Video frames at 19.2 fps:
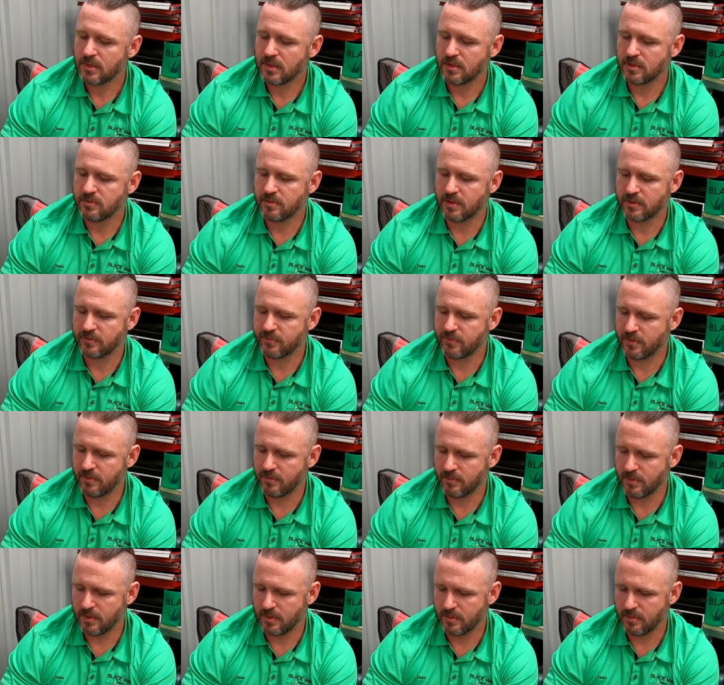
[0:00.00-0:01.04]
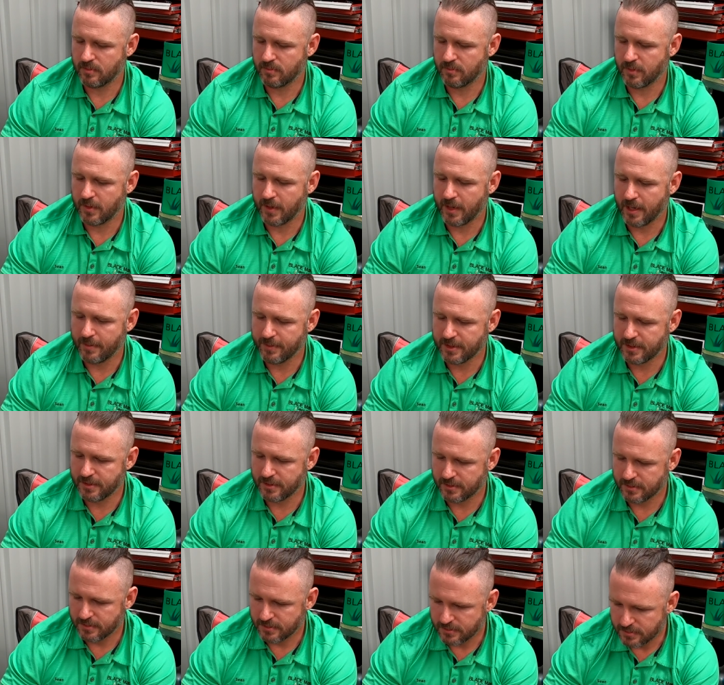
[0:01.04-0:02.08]
This one from
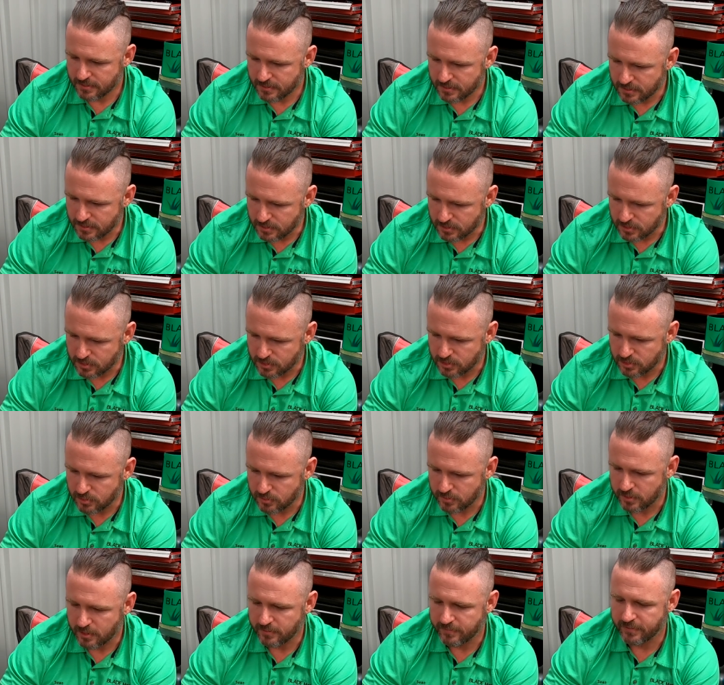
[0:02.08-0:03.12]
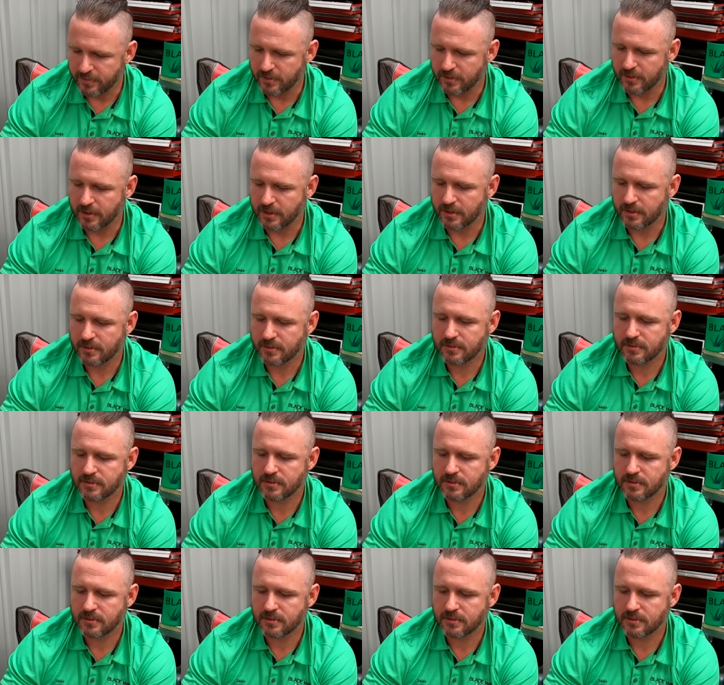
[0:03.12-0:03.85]
Mohammed Zulkifly.